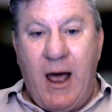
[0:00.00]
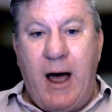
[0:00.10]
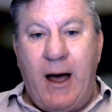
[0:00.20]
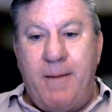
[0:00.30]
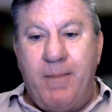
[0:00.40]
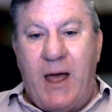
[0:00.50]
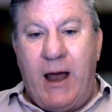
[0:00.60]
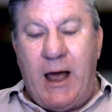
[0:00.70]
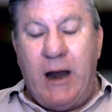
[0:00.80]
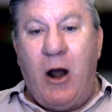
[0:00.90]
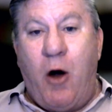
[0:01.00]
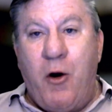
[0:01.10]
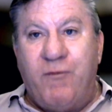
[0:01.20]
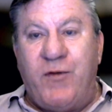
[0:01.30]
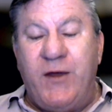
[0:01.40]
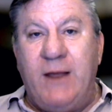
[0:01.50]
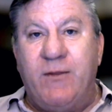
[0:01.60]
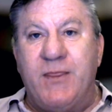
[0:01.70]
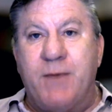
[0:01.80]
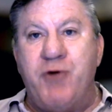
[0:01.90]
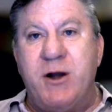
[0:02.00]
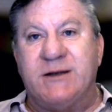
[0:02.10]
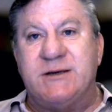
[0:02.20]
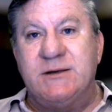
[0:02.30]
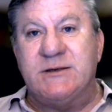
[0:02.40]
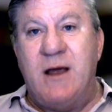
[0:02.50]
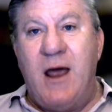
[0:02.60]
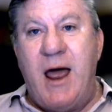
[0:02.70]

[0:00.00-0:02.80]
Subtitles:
a lot of the predators.